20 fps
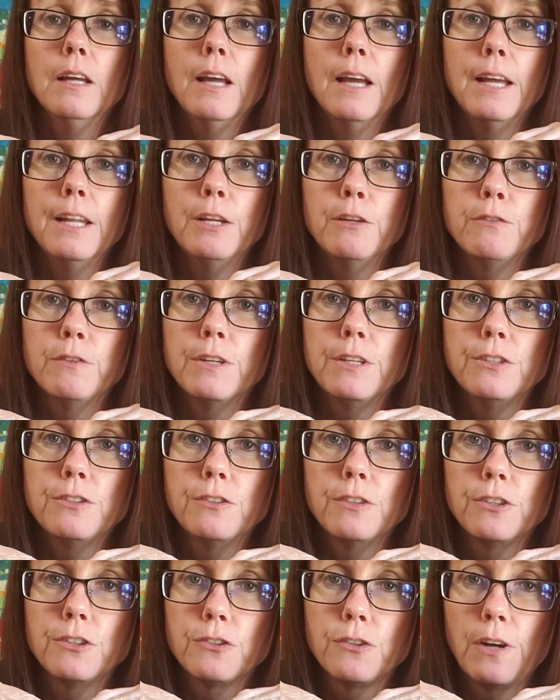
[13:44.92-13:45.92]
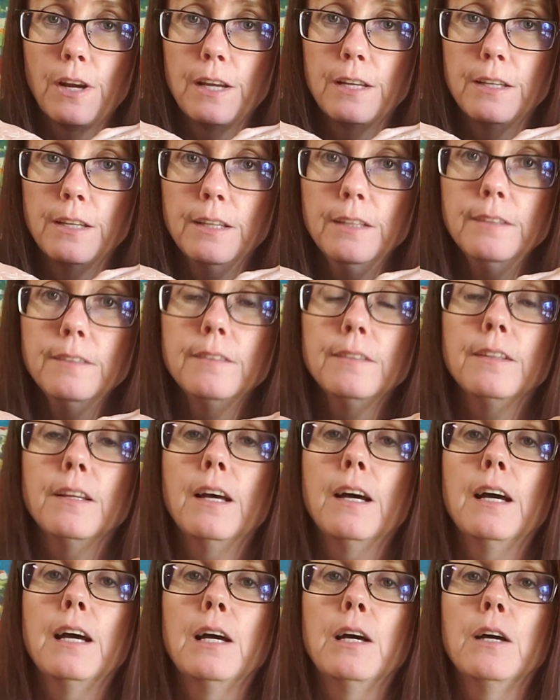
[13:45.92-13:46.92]
And if you're interested in trying these,
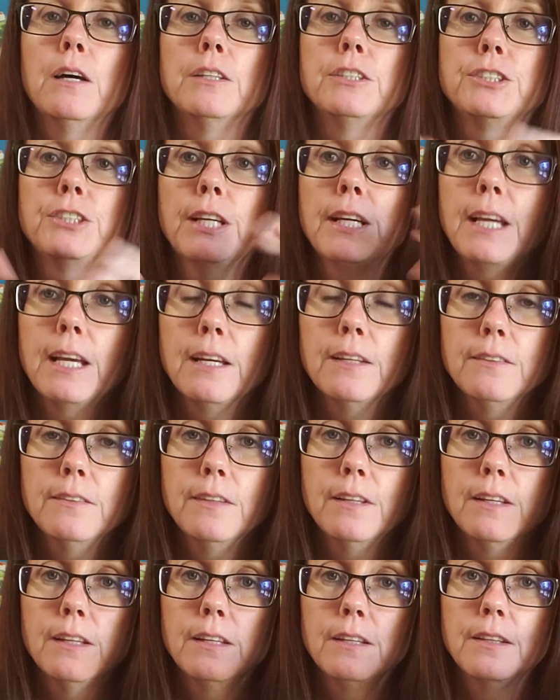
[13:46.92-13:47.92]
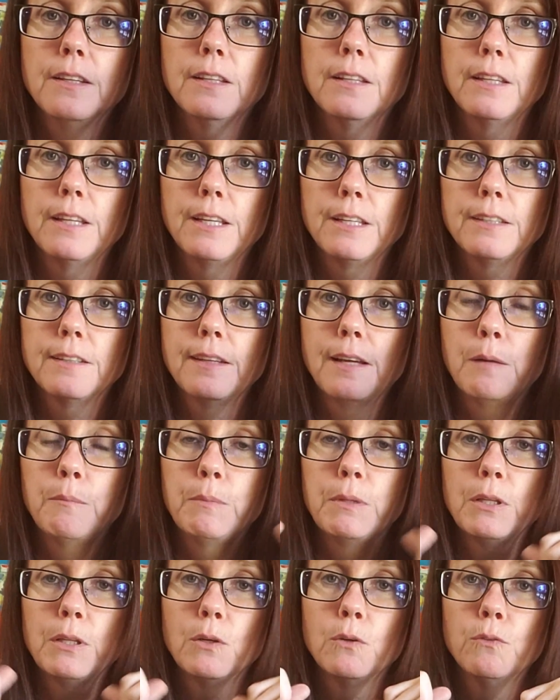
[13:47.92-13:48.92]
check out the link down
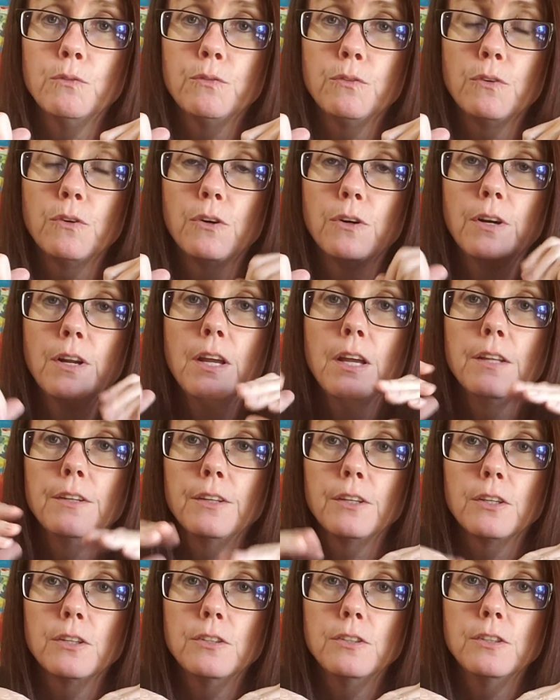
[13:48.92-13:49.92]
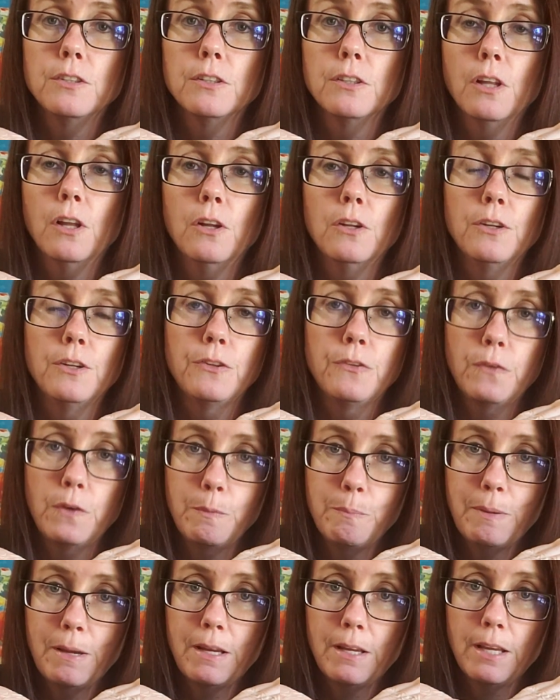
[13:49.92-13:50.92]
below for the good deal on a
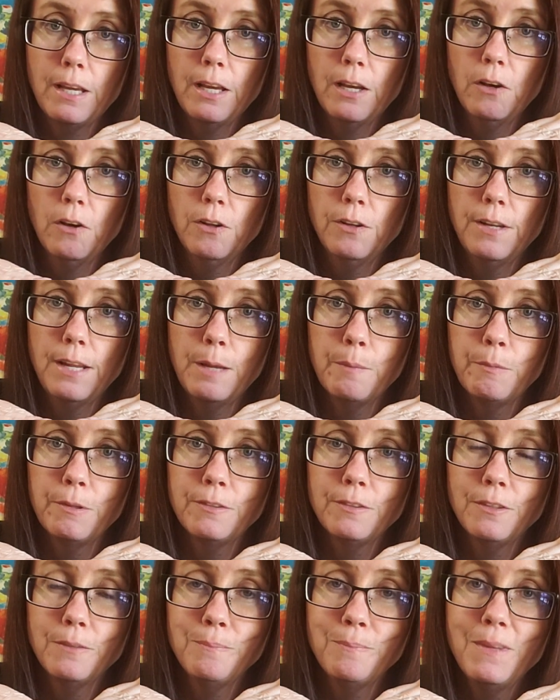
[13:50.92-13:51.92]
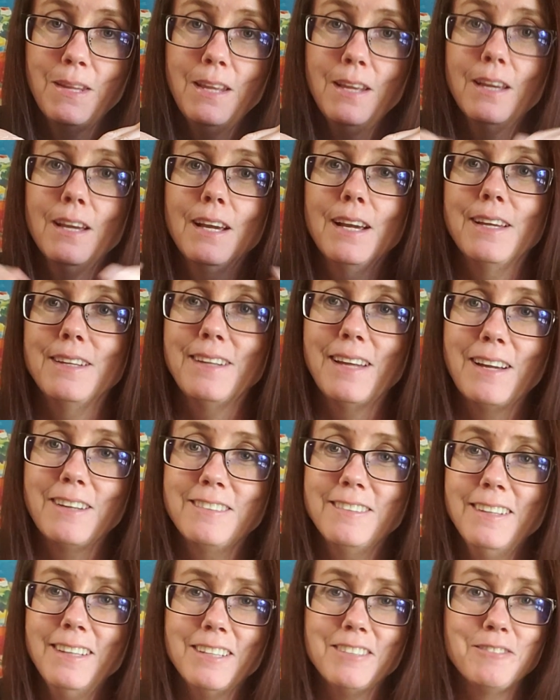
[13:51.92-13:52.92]
3-pack on Amazon. And
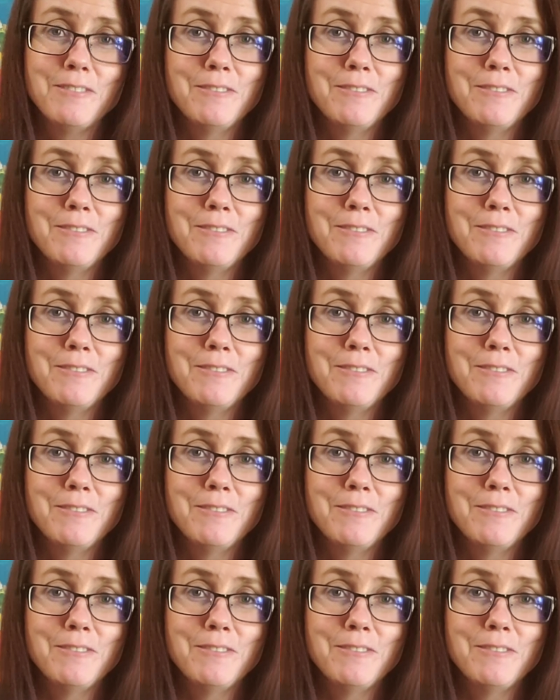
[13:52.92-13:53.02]
that's it.